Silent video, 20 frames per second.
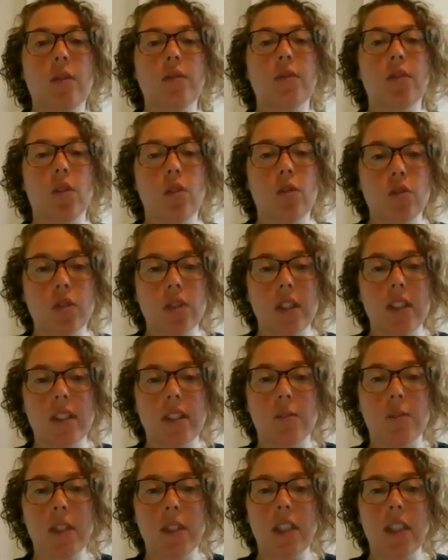
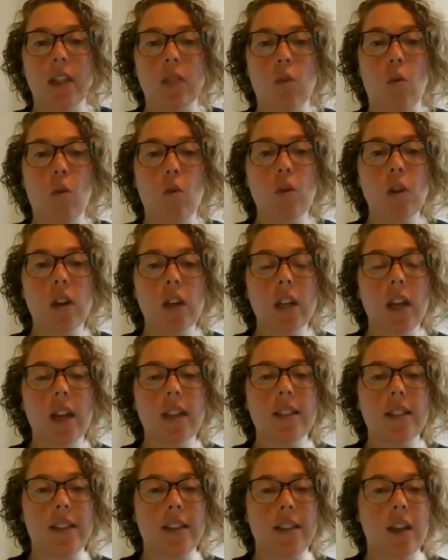socialists be in
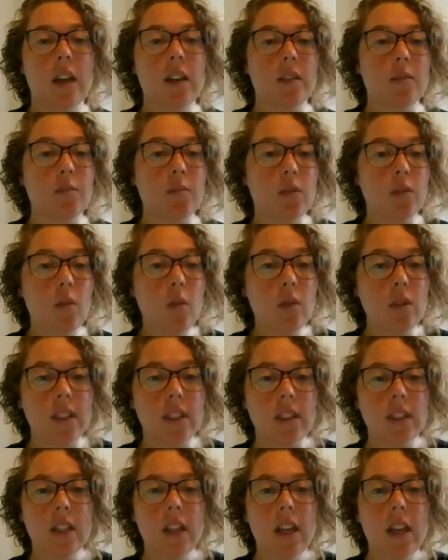organizing the
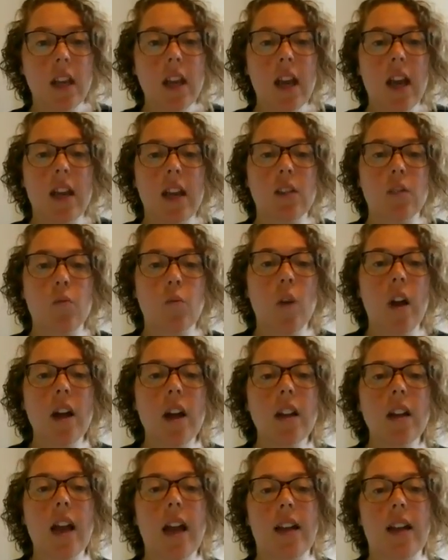unemployed, as
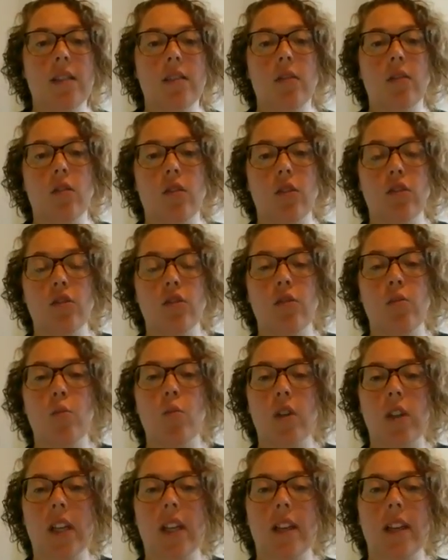well as a larger
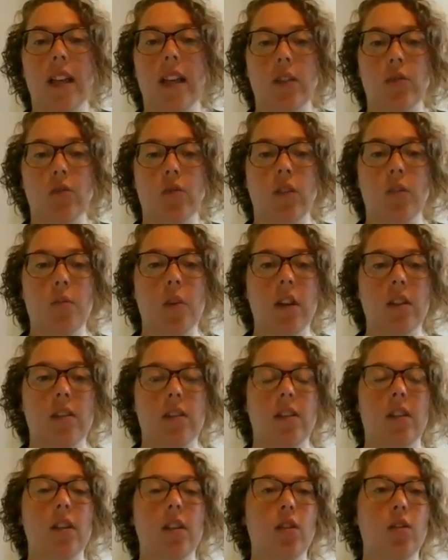working class
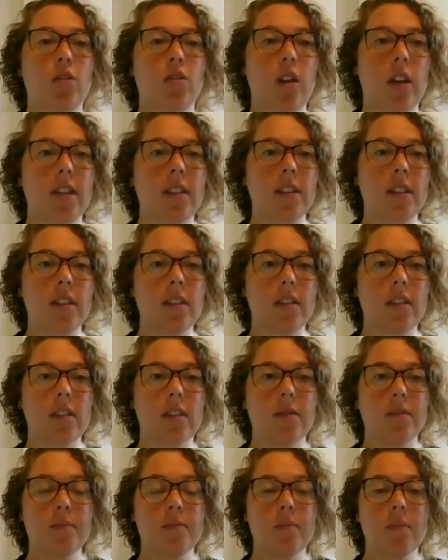response to the crisis?
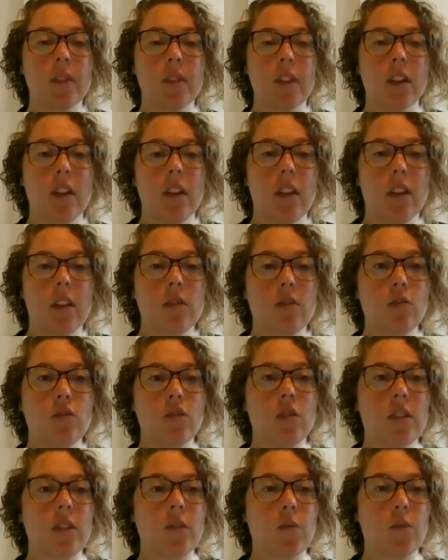So
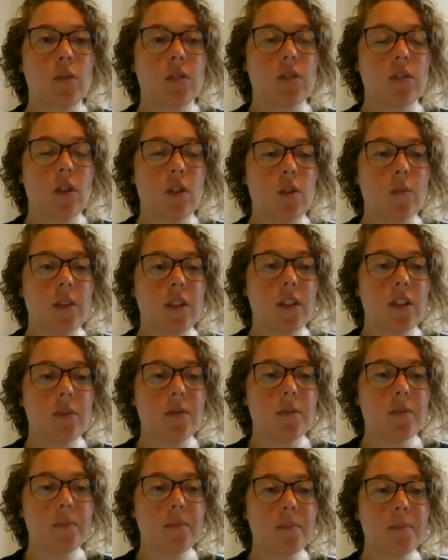Joseph, we'll start with
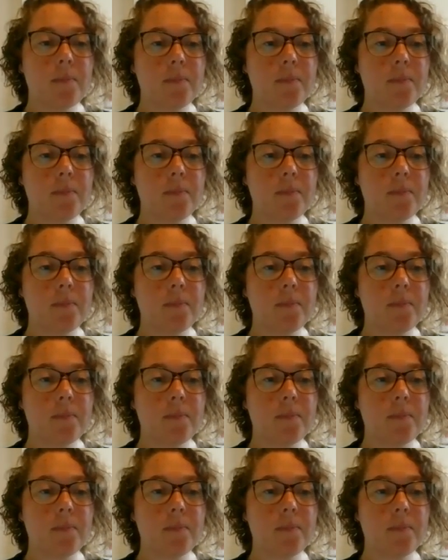you.